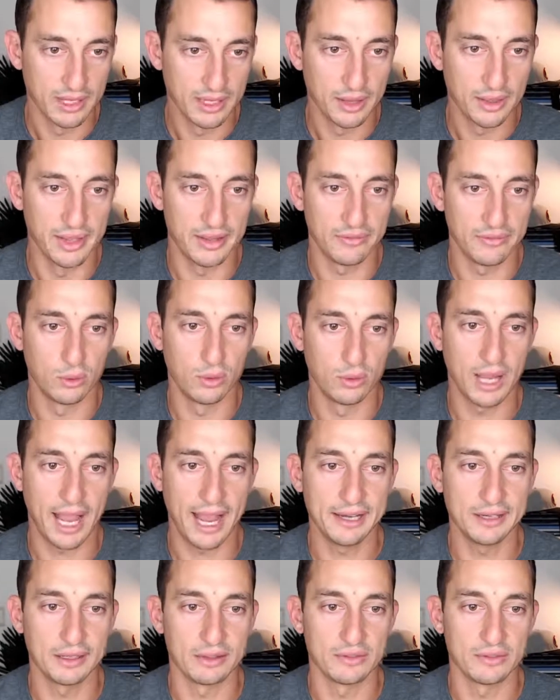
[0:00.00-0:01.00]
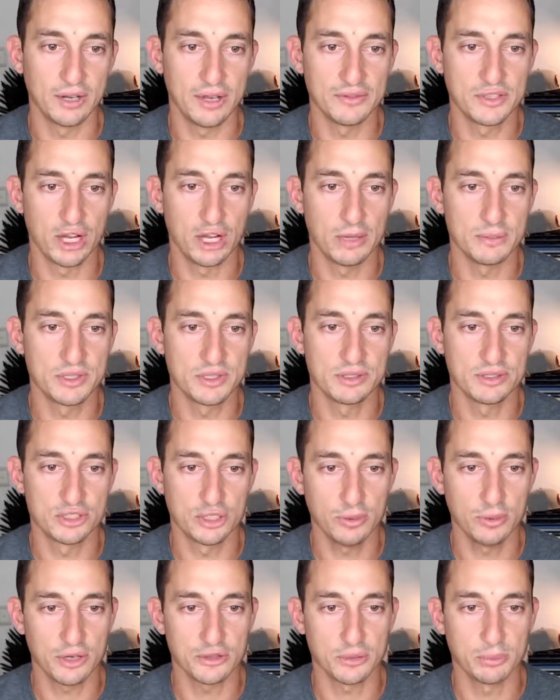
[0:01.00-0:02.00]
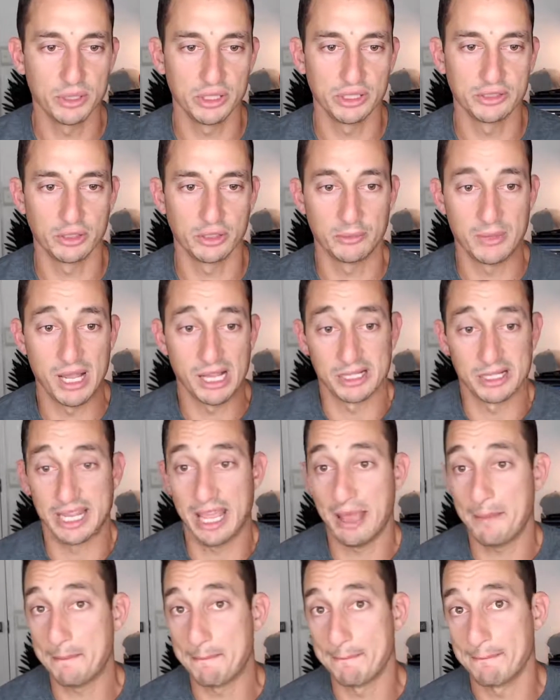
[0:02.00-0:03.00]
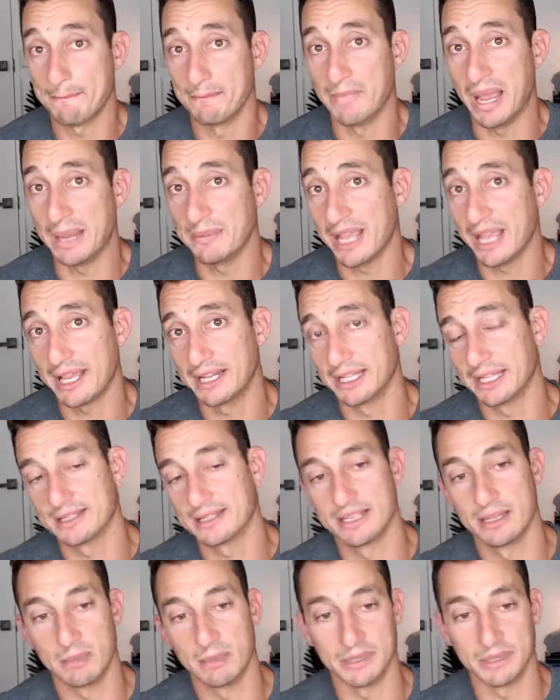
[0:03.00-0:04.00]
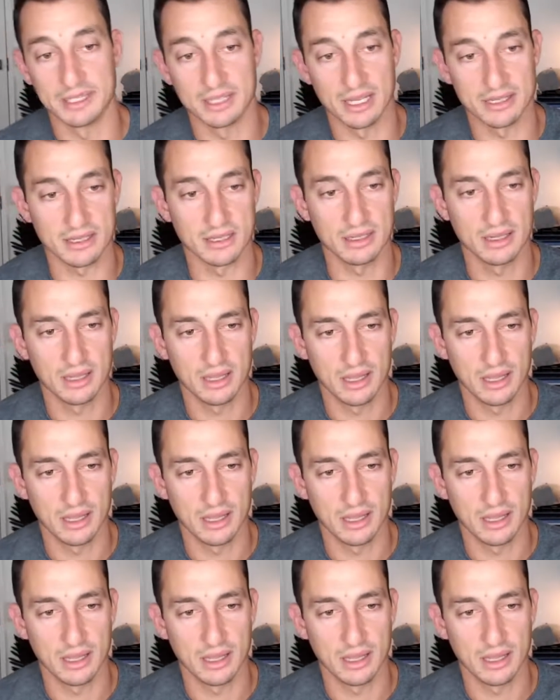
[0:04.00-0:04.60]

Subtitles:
Therefore, ADA, 5 times, $200 billion market cap. Maybe ADA gets in, maybe it doesn't.